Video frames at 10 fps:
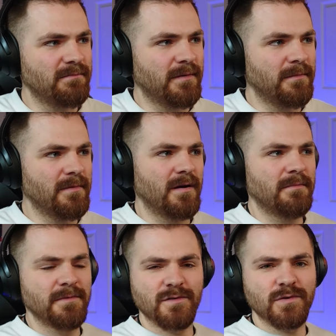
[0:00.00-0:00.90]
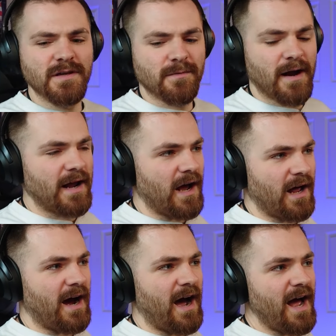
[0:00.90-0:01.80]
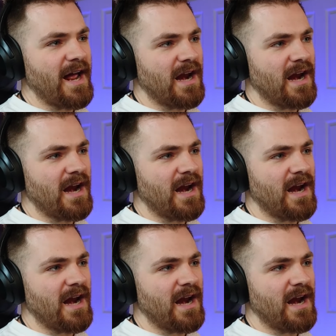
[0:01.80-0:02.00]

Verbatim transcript: uh, Mizuki, right? I